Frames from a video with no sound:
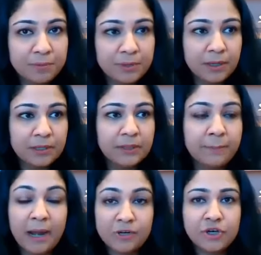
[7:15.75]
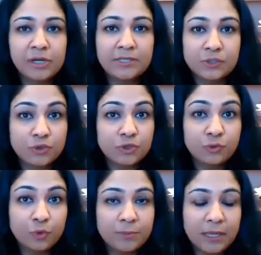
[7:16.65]
the marginalized social
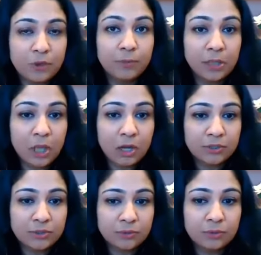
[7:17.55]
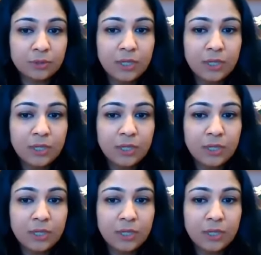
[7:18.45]
group that you belong to,